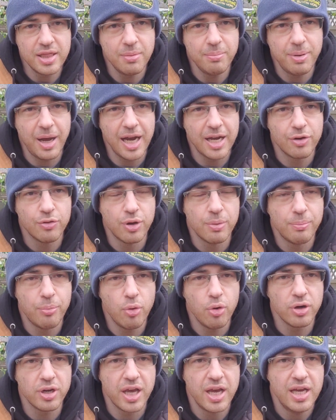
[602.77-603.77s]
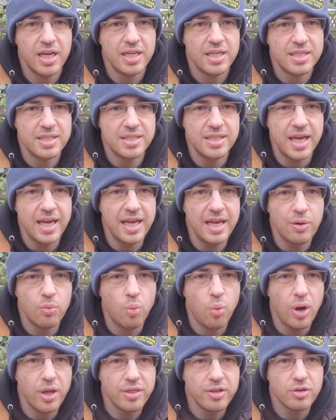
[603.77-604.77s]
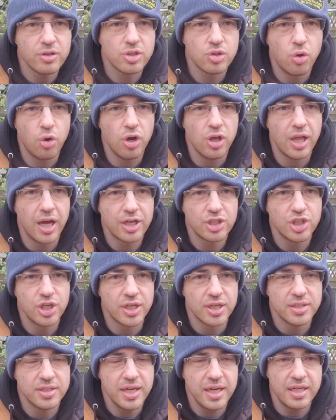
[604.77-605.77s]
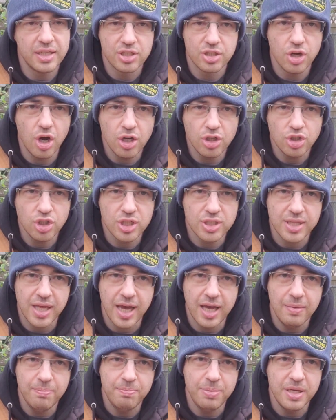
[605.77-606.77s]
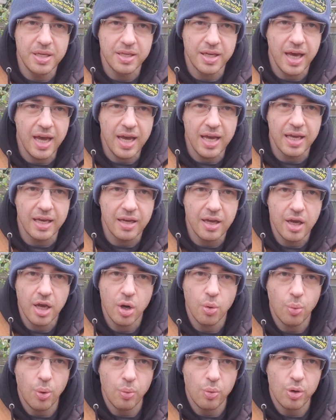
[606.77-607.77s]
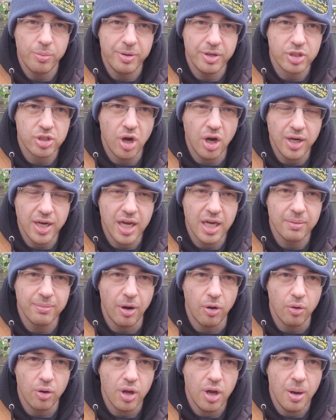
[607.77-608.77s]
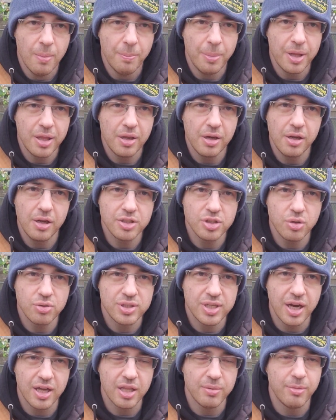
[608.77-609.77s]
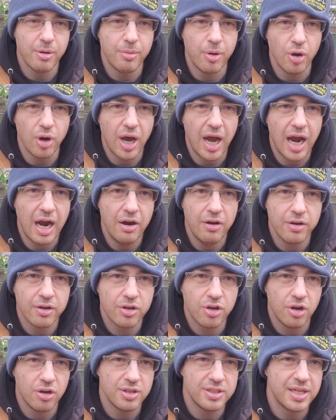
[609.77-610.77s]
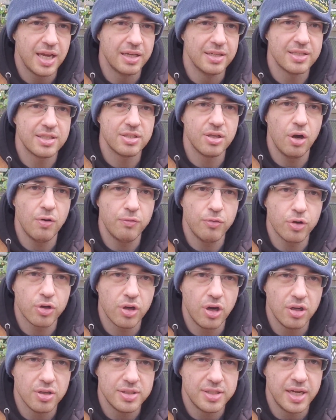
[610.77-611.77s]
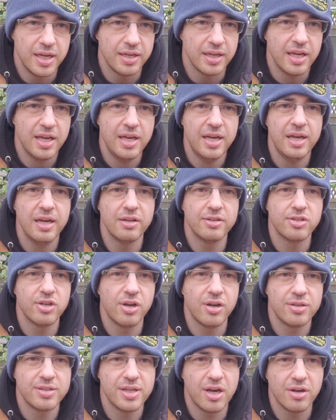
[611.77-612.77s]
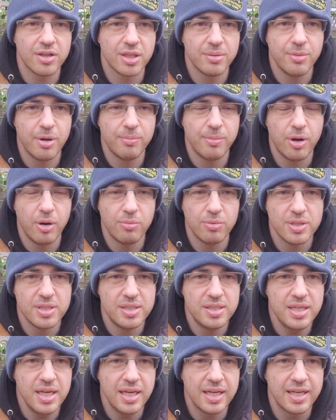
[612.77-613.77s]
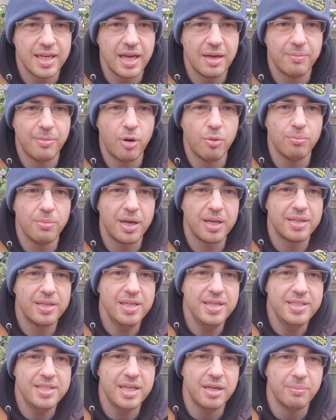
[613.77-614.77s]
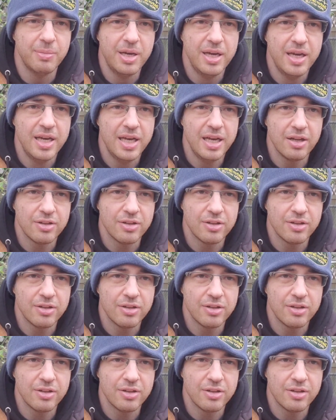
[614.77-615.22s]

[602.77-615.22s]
send them back a report saying what their soil actually contains, not just NPK, what we've been talking about, but it'll also tell them about iron content, sulfur content. It'll talk them about zinc, about magnesium.